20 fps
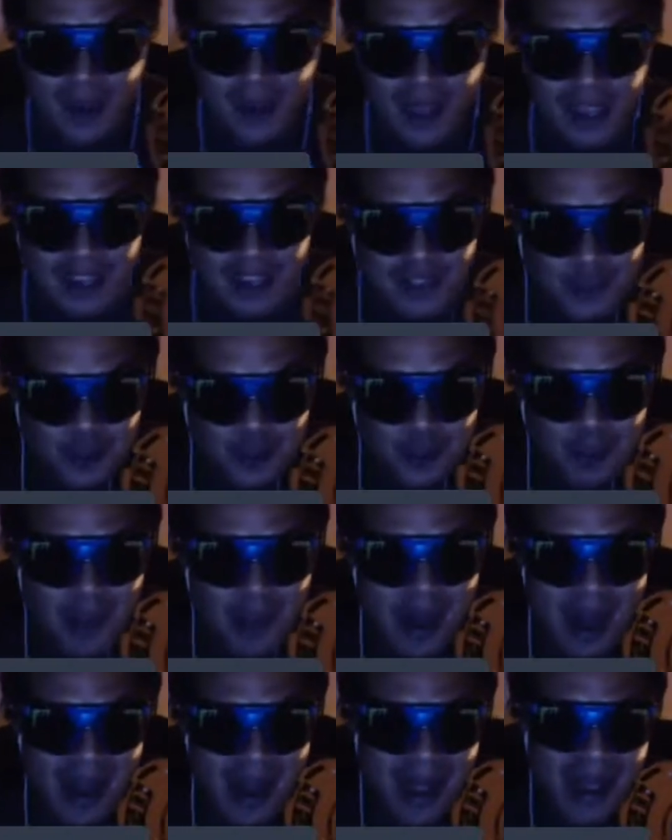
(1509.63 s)
H was
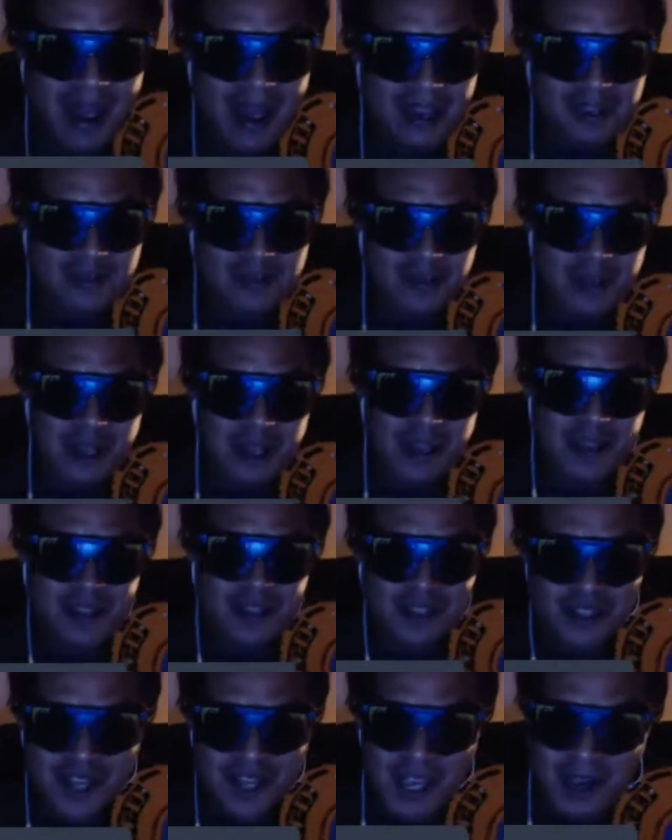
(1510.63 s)
badass, man. They
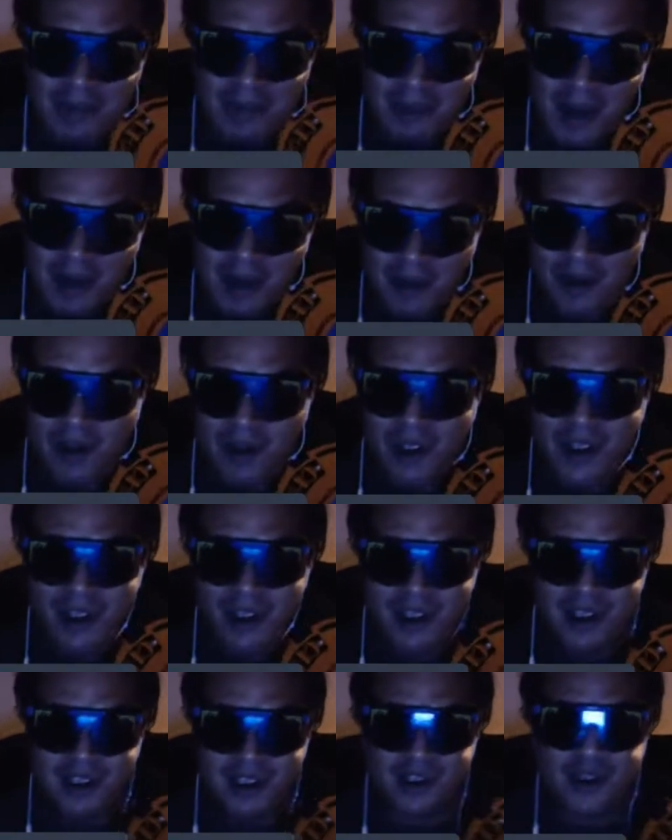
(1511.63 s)
just came out.
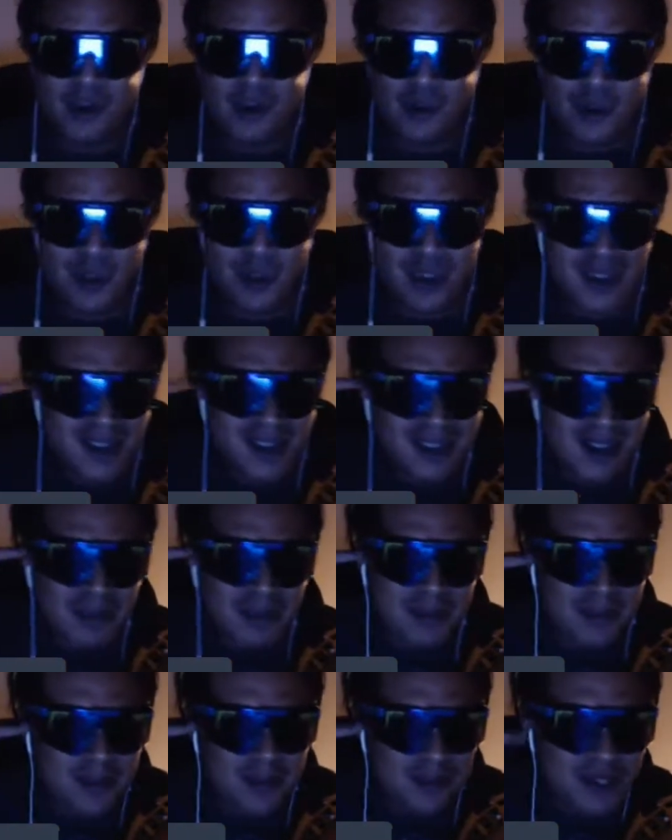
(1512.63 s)
You know, when you hear that
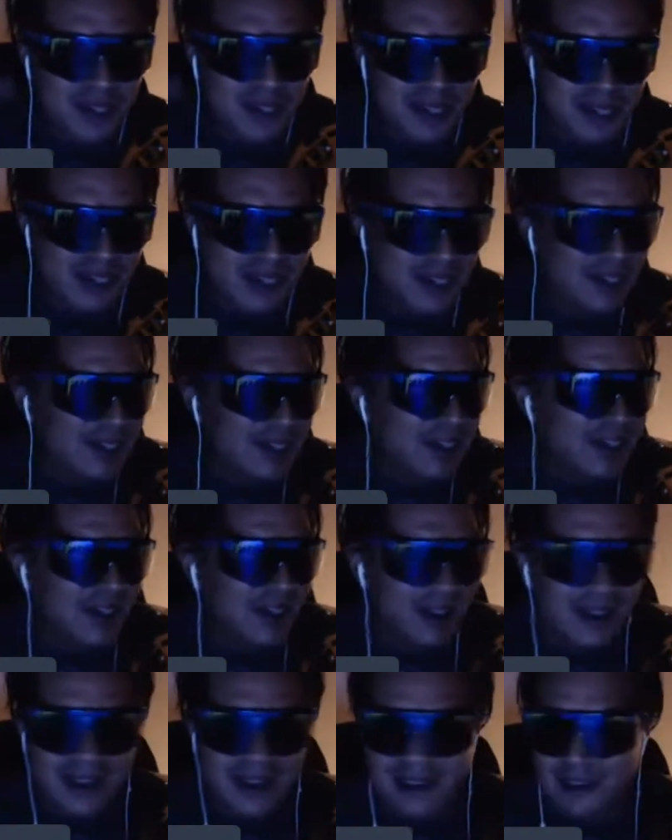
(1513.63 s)
music,
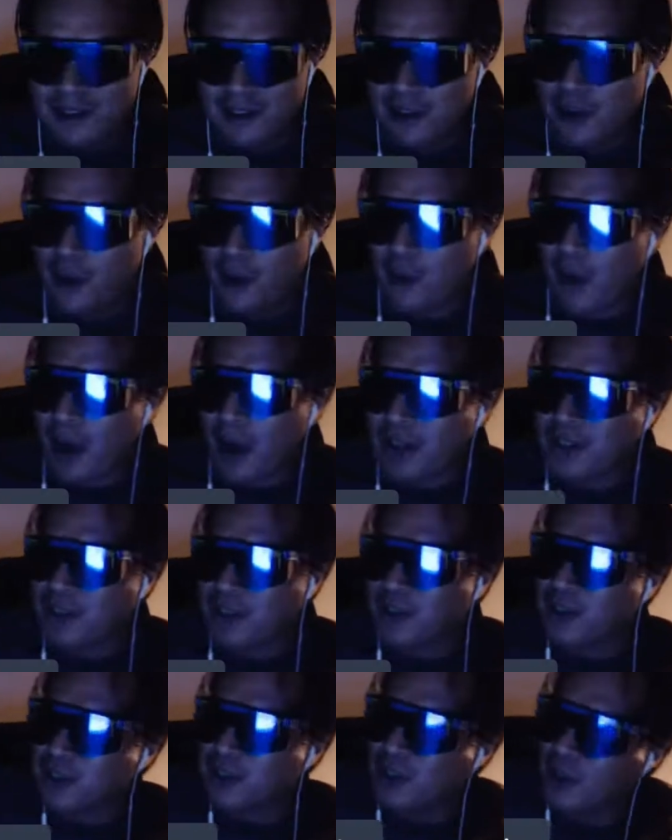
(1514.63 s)
like you could watch the
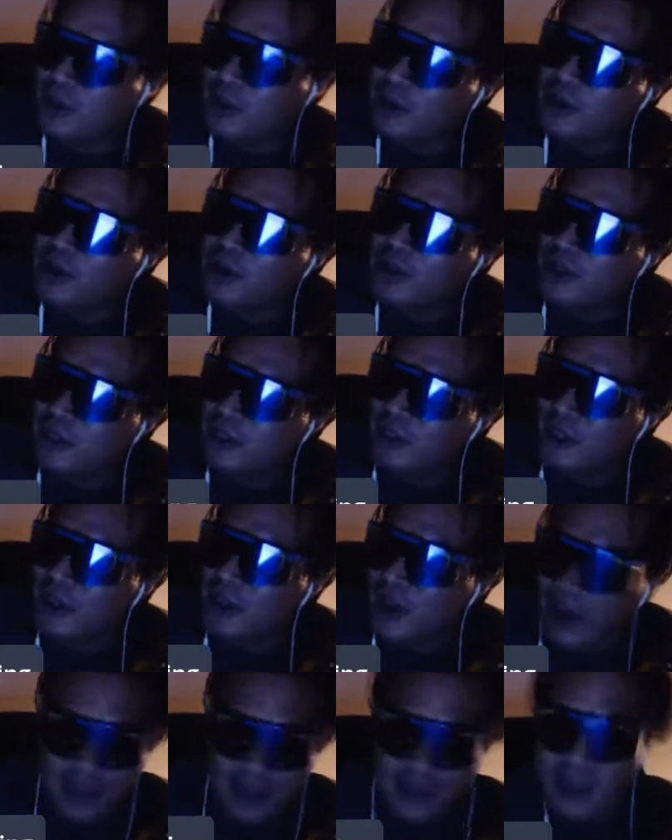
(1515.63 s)
show
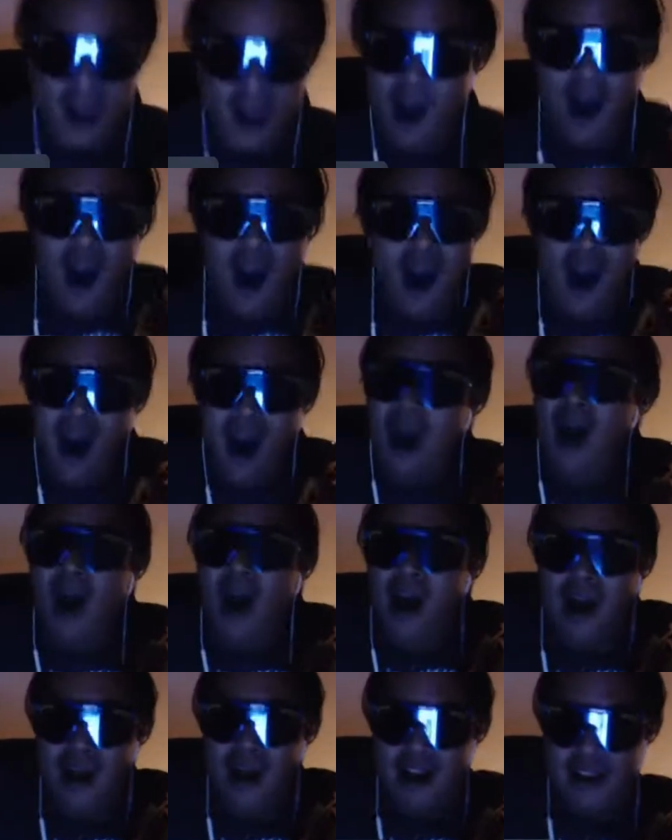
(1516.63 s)

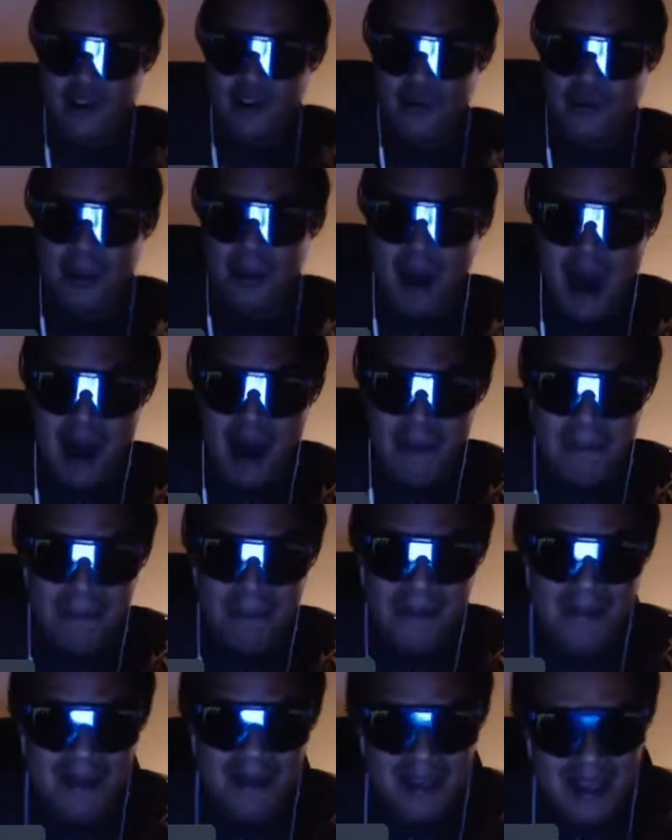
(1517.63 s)
and you pop.
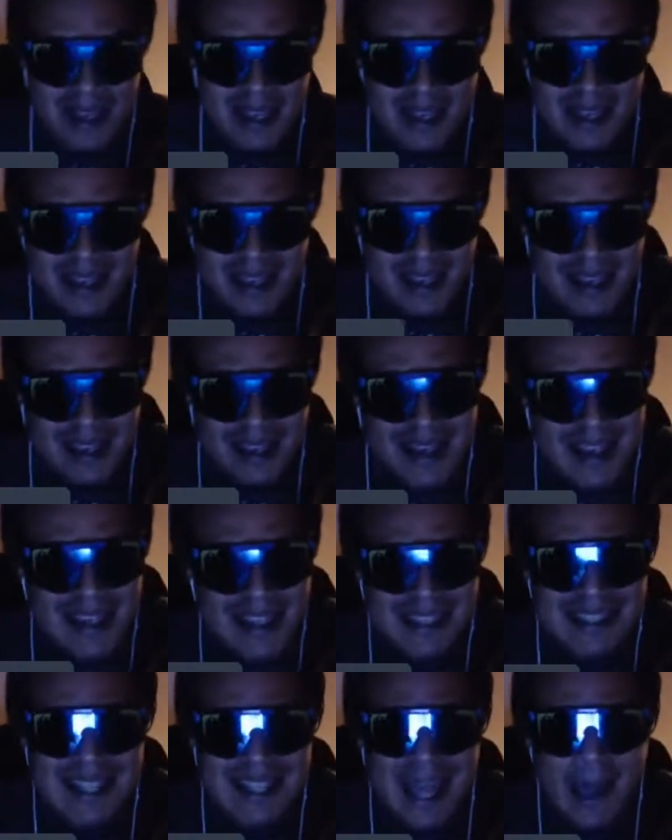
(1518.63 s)

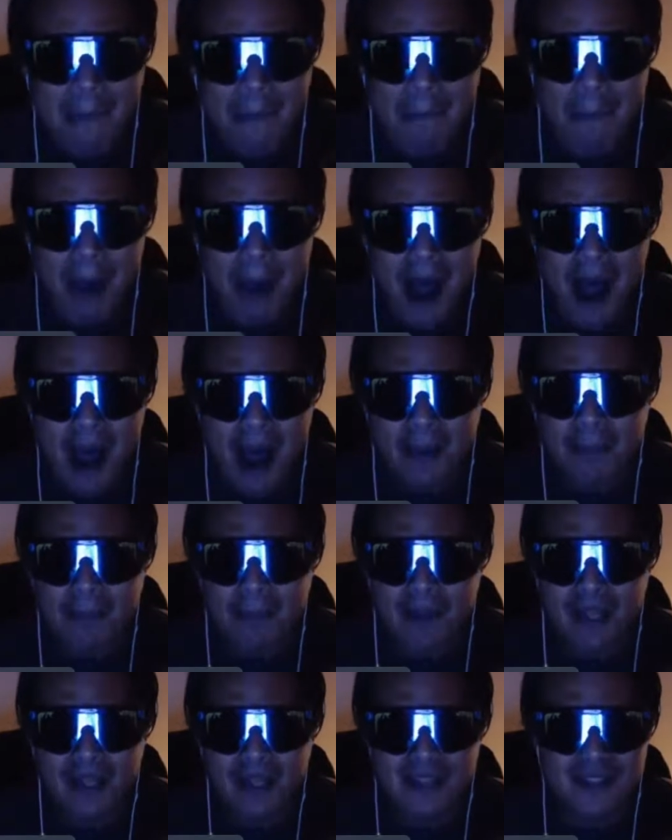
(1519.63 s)
Is that pop,
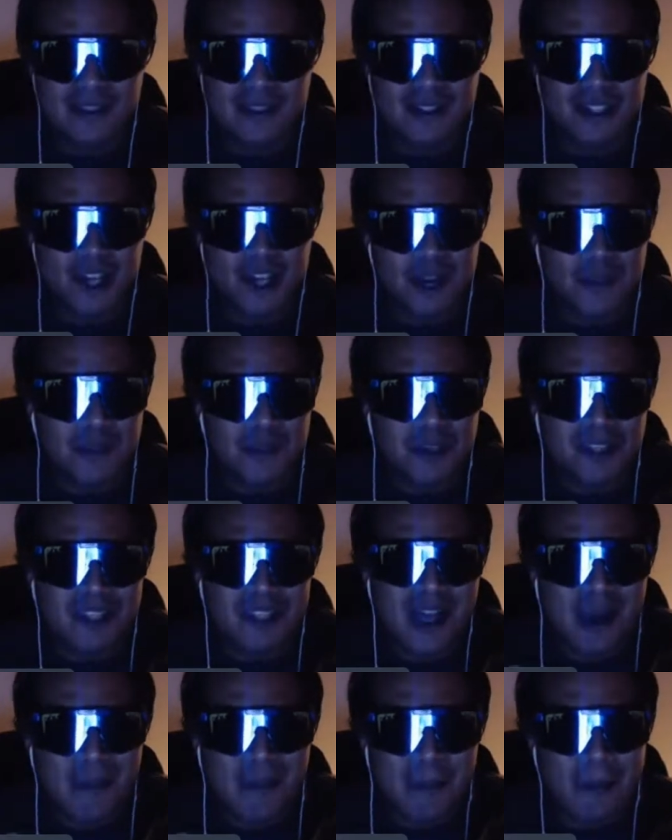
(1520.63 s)
ladies and gentlemen? It's
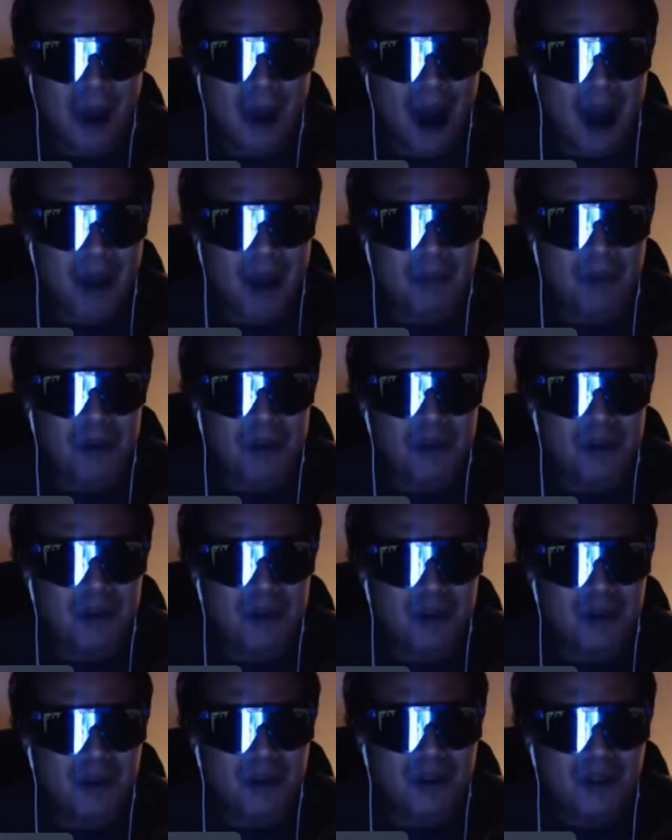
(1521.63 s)
that pop.
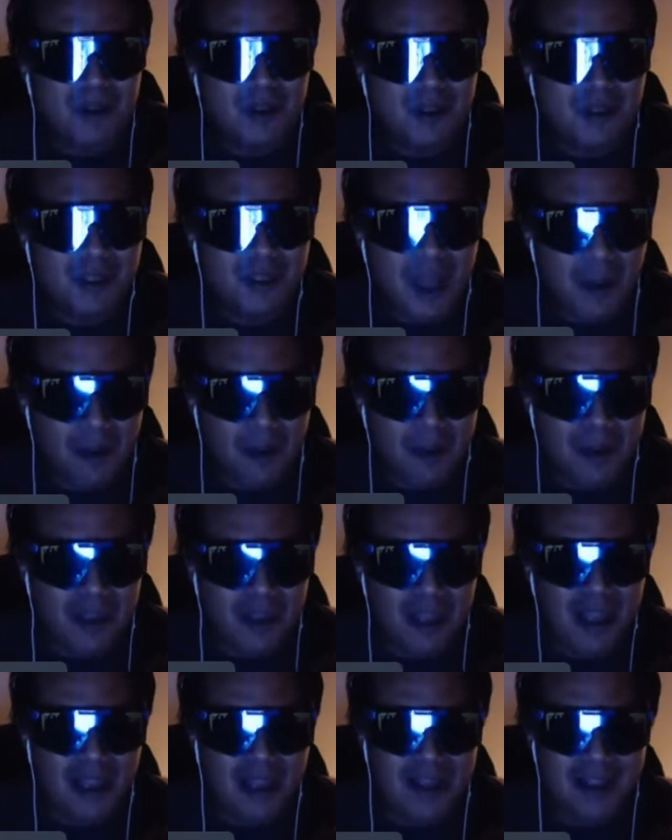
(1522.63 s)
That
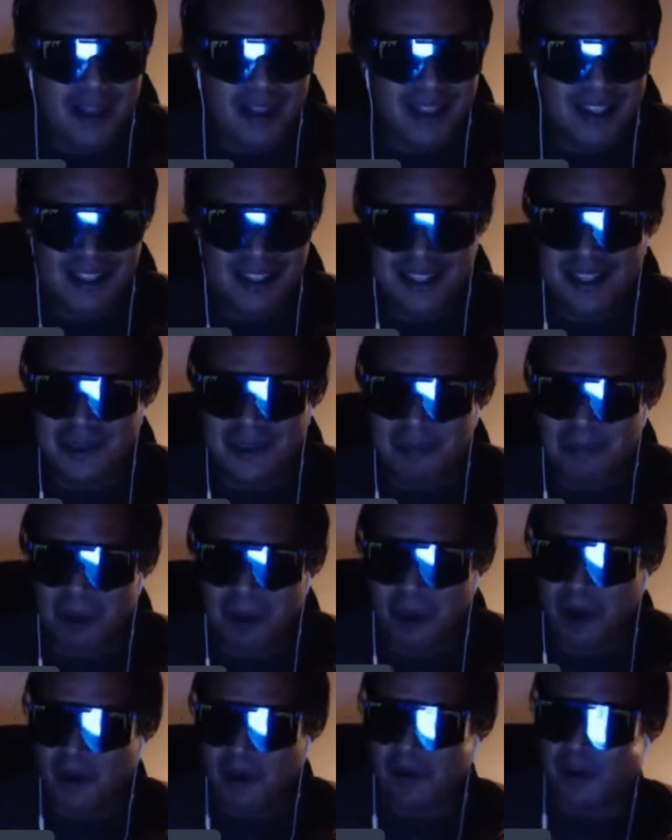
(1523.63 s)
like CM
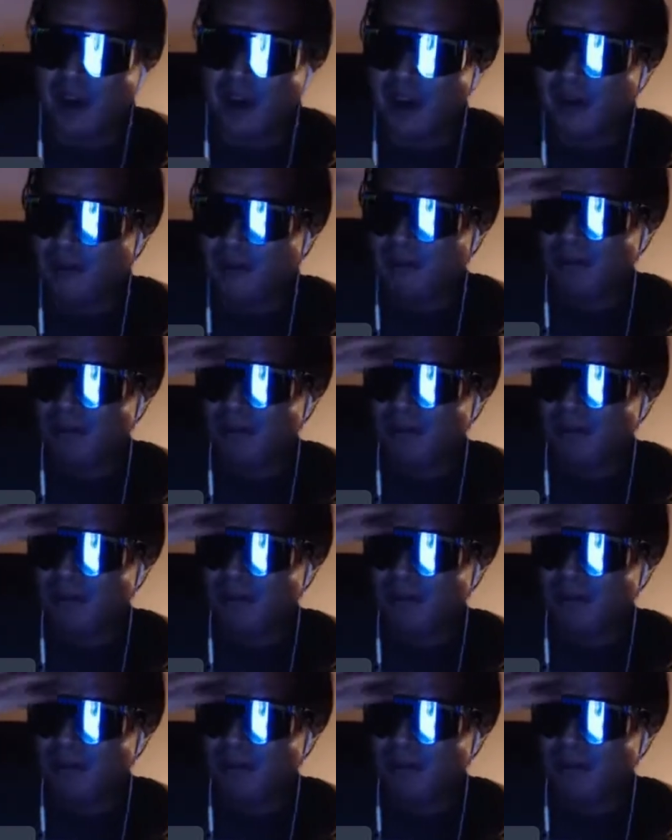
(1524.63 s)
Punk, right?